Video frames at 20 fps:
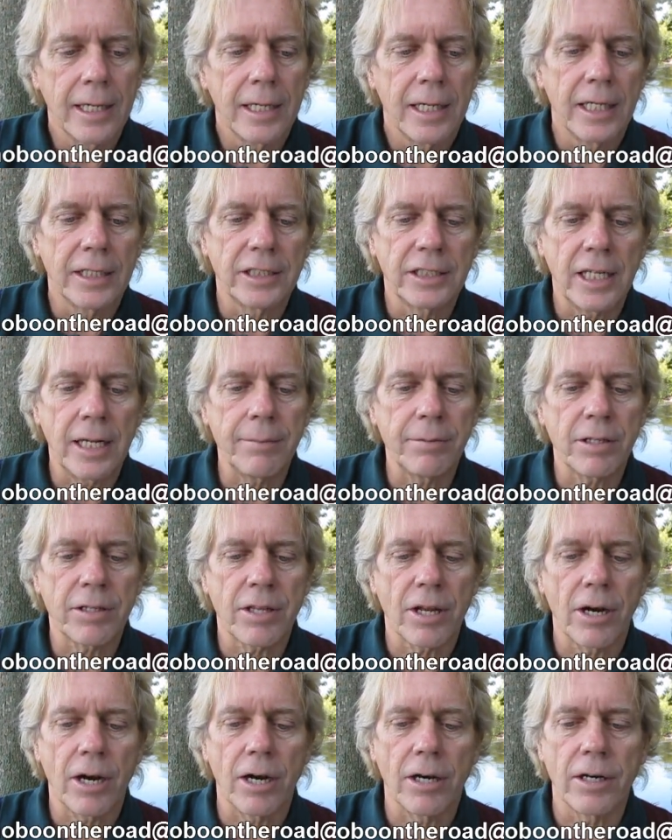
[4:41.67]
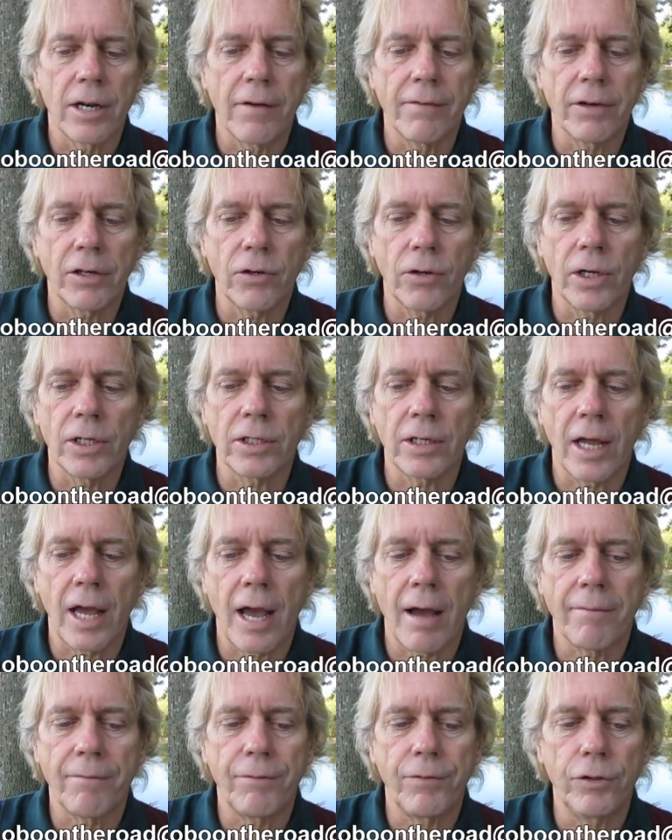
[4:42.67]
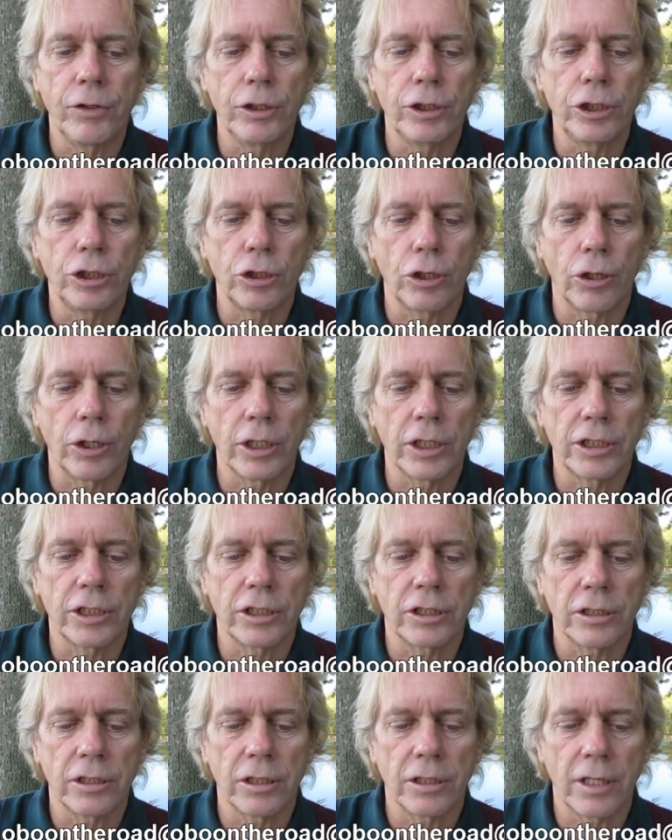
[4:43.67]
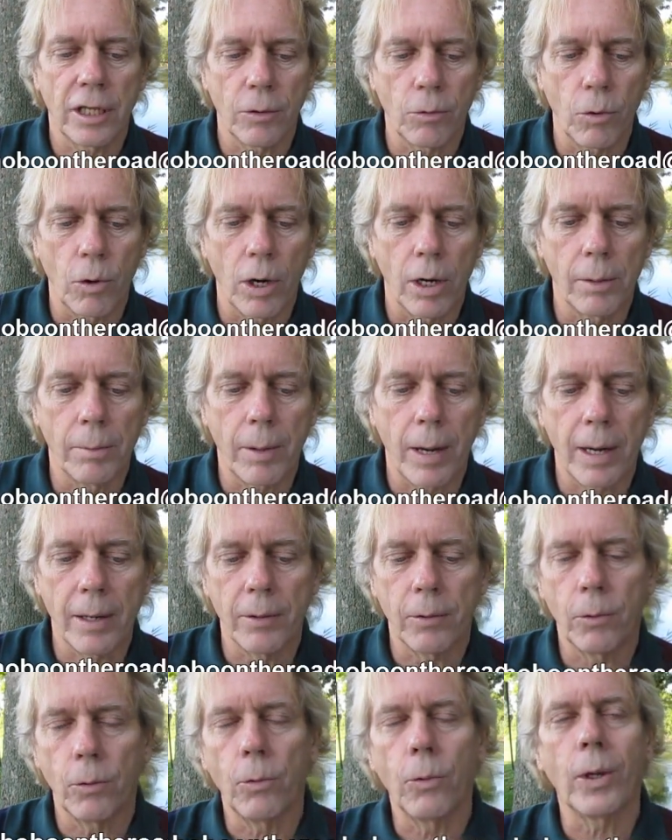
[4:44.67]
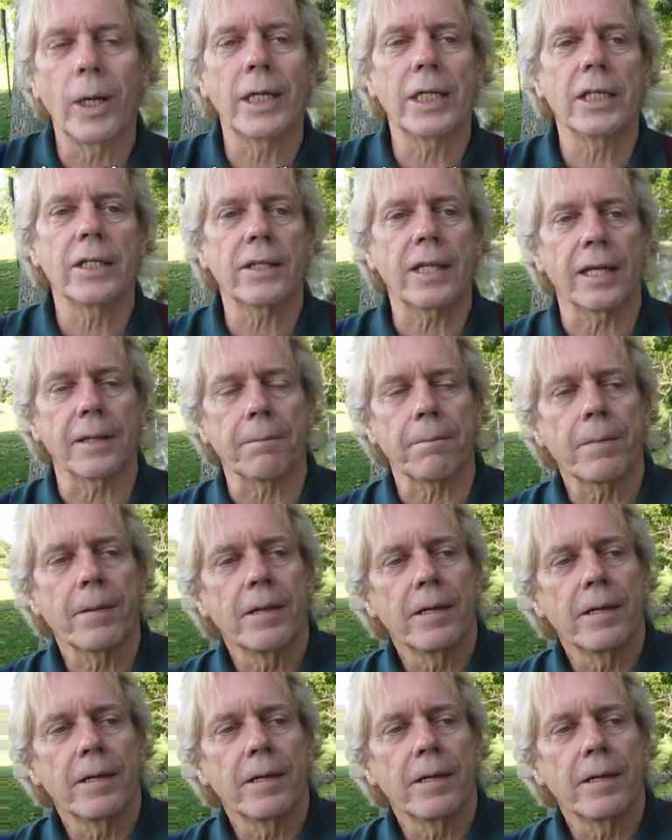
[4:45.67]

it seems that they are never going to have food shortage they warn about. What do you think?